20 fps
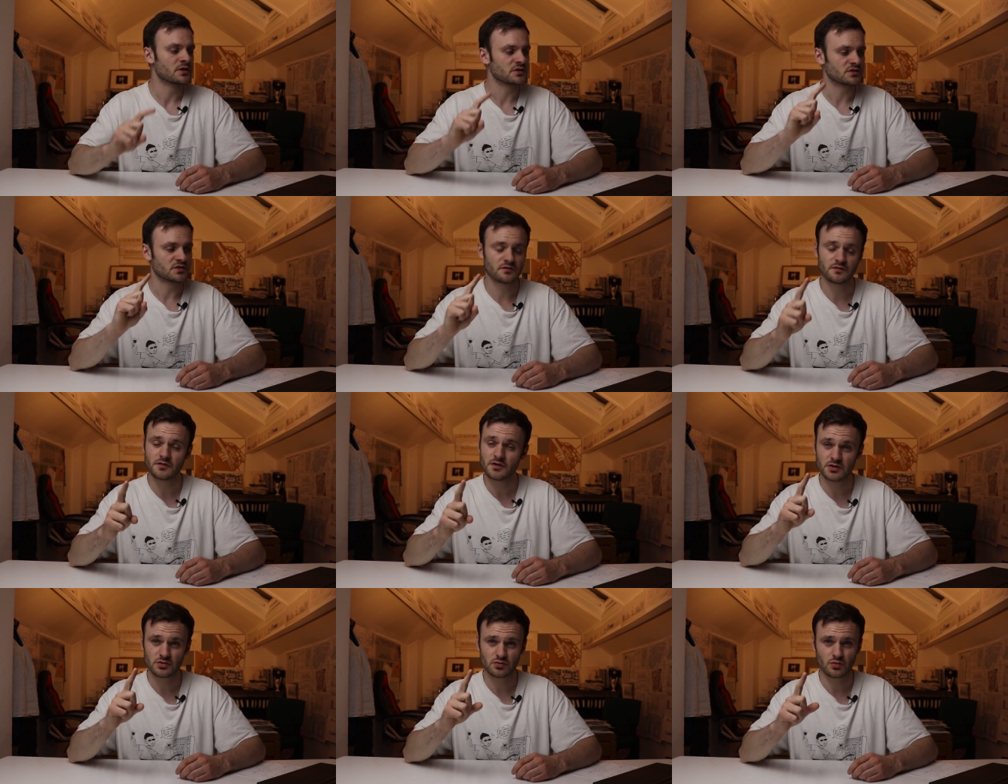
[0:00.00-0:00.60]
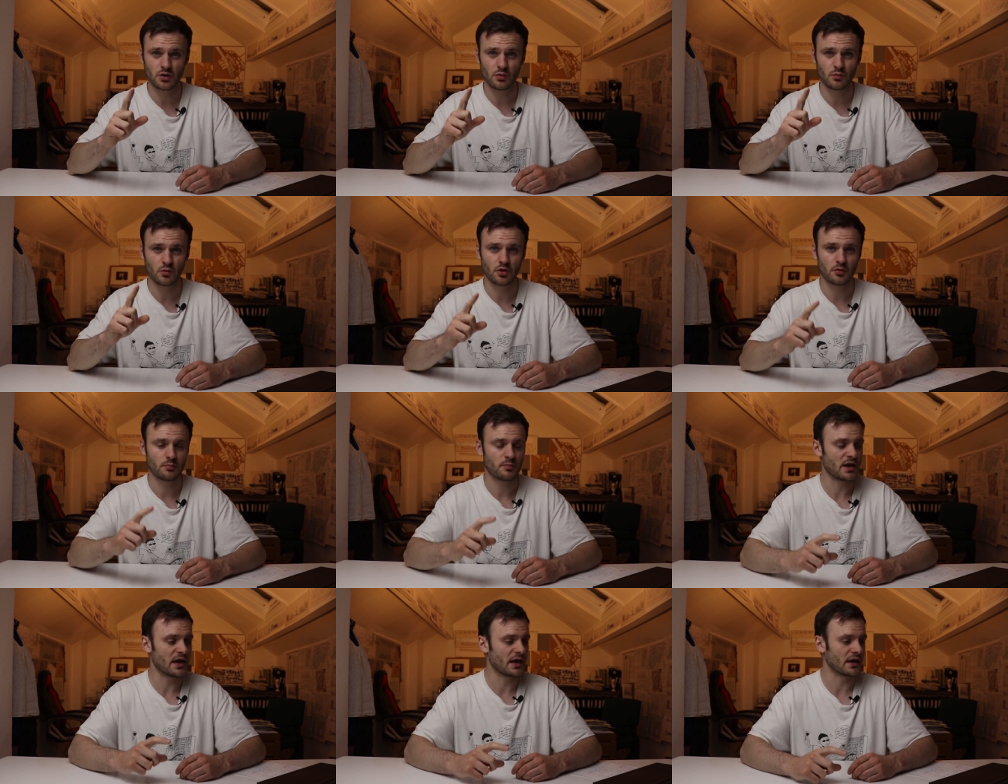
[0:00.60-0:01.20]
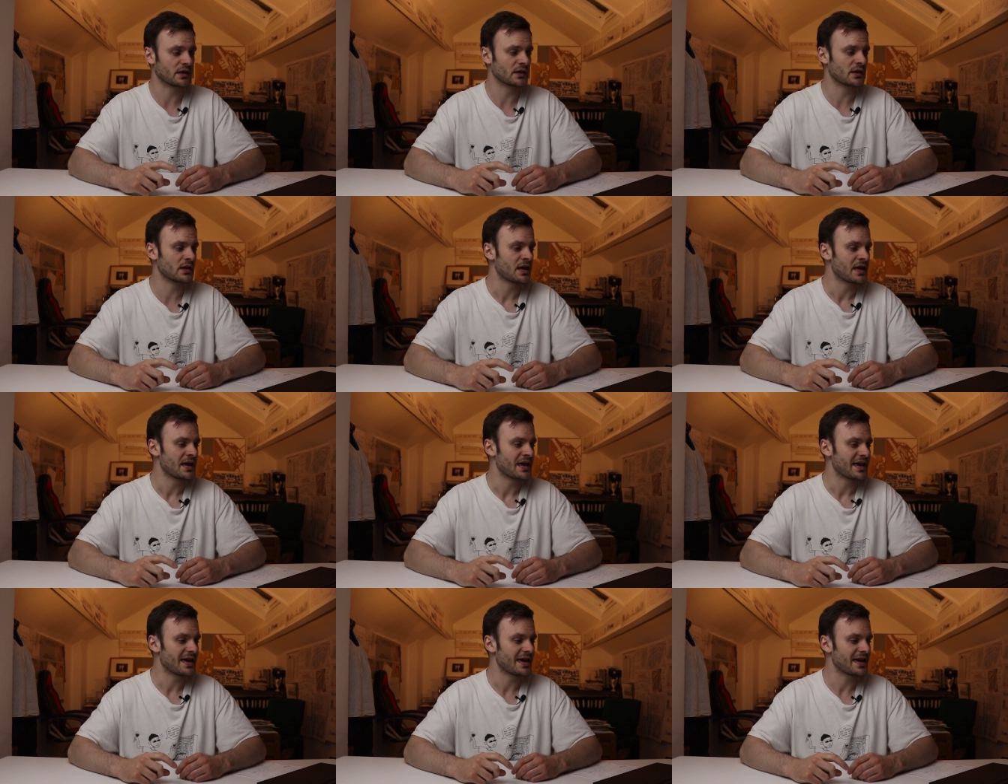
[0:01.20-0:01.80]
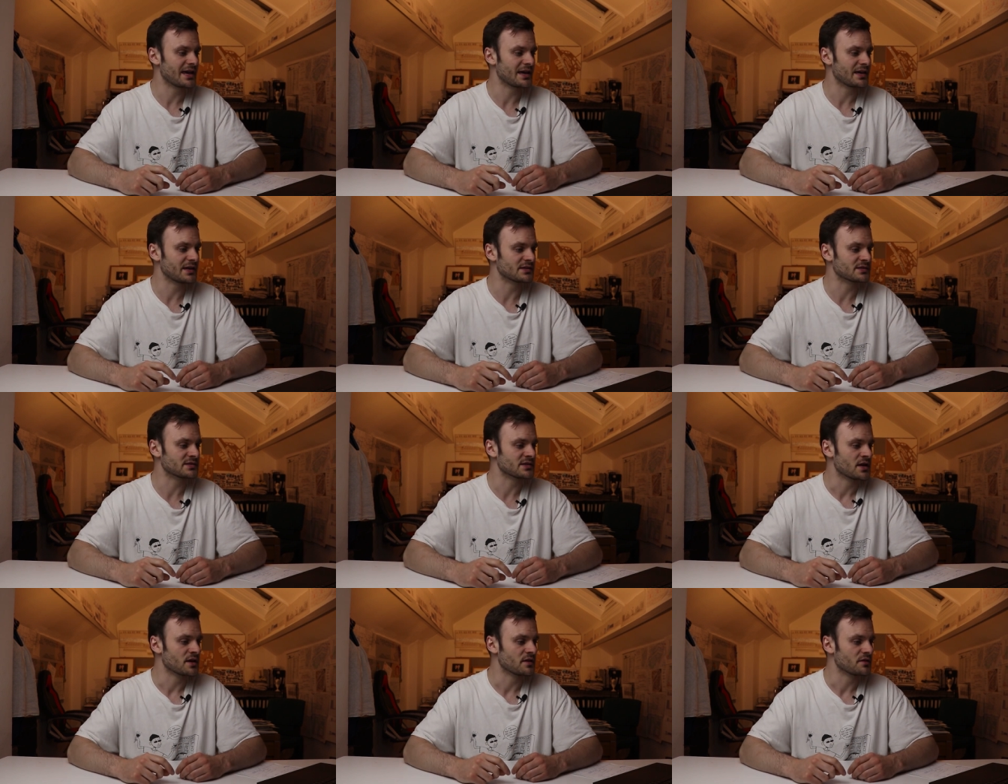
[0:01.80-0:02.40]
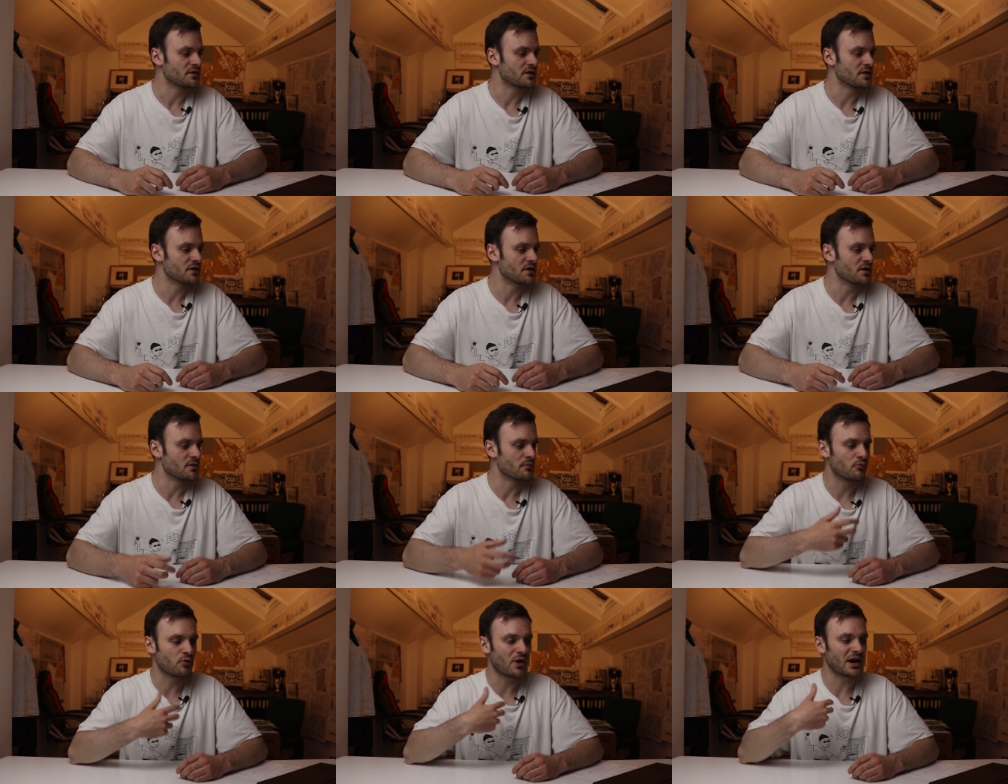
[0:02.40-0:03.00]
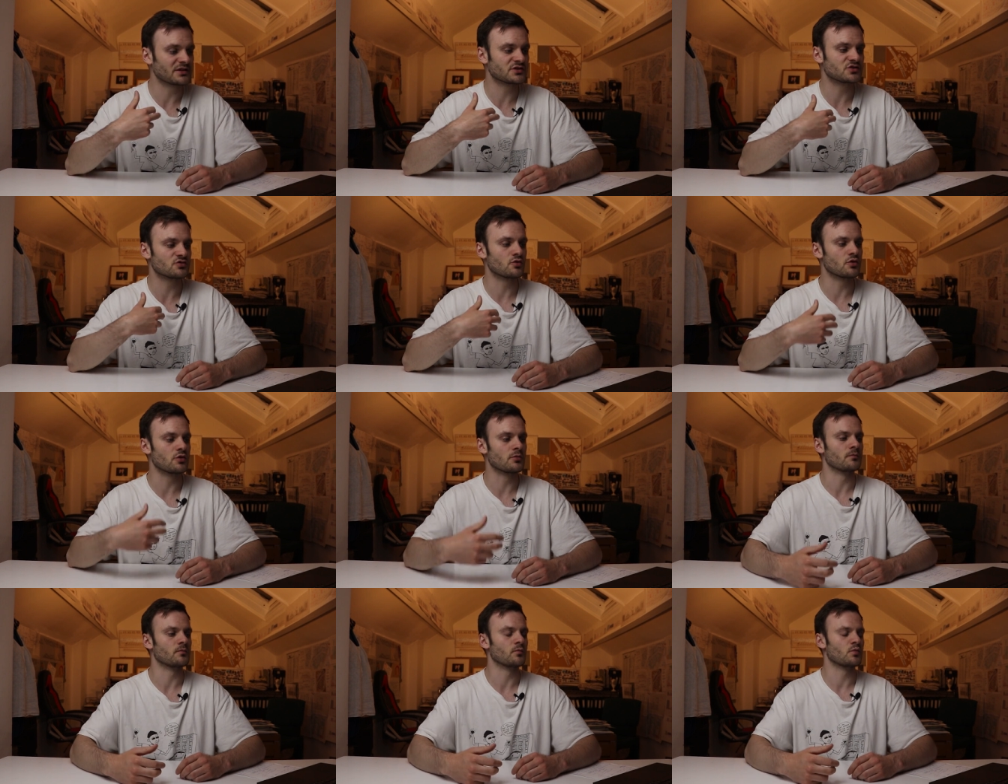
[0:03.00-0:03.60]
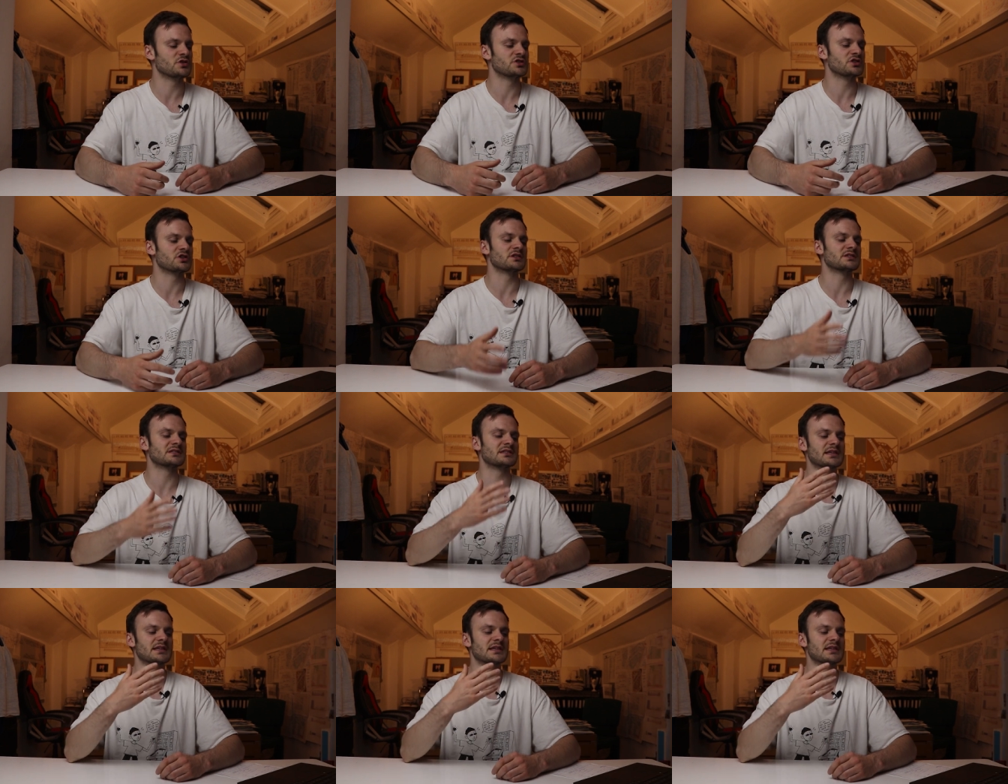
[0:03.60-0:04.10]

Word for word: So the first one I want to pick is the Brands Rum, which you can